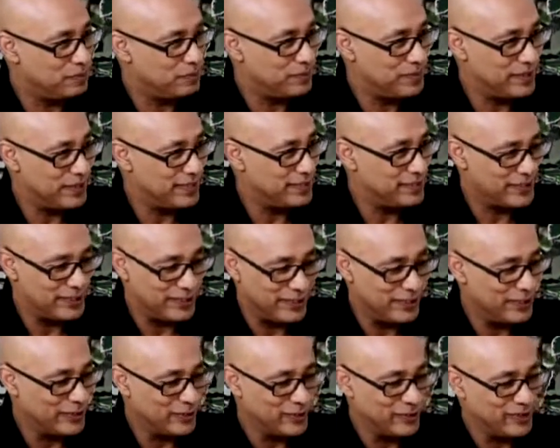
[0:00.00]
but
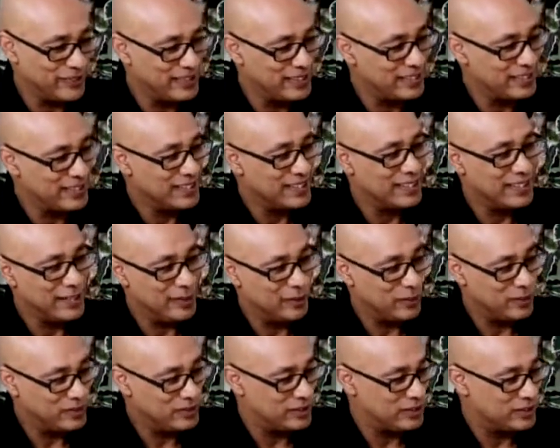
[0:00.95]
it
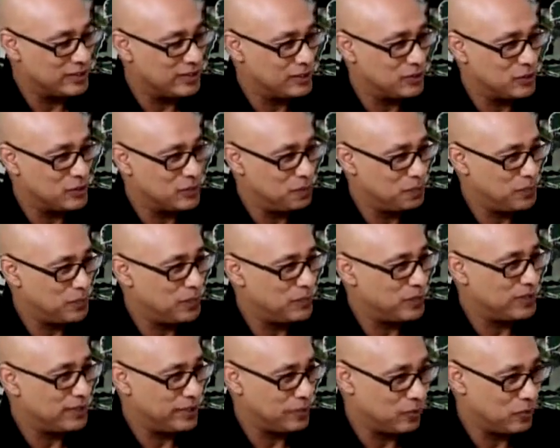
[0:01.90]
was
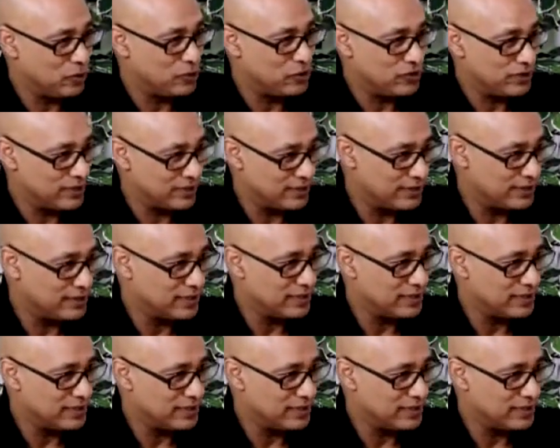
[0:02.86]
purely emotional